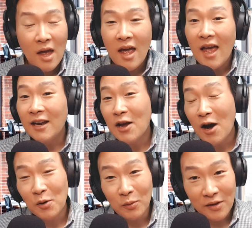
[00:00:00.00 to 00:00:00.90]
And not
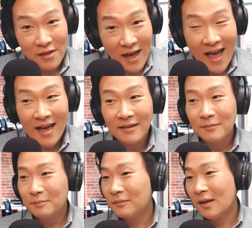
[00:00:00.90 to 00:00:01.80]
only that,
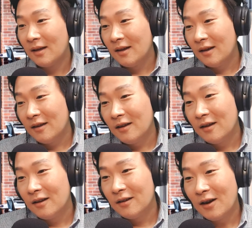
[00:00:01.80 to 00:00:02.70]

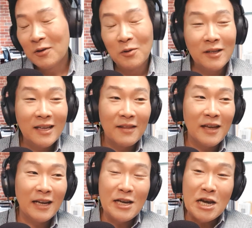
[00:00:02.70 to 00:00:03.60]
not only can they
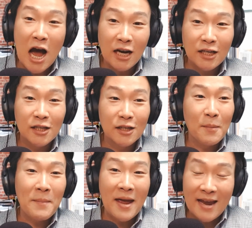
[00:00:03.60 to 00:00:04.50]
not
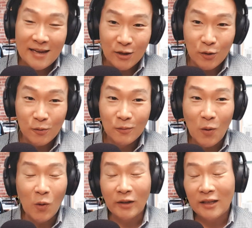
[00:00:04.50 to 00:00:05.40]
pay you
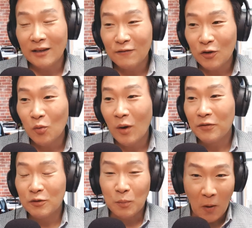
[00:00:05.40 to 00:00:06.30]
or give you
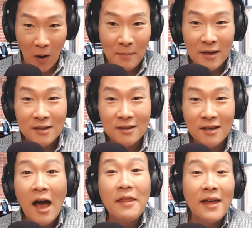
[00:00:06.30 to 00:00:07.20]
what's promised,
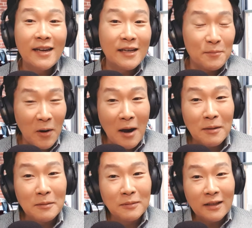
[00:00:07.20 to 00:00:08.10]
they can
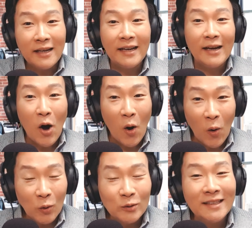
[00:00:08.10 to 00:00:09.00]
probably
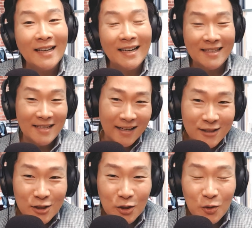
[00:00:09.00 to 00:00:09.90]
hold it
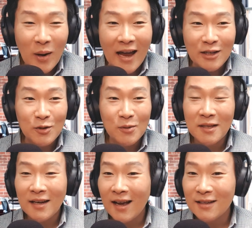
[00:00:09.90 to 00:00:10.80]
against you and use it
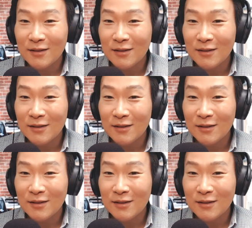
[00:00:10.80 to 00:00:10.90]
as a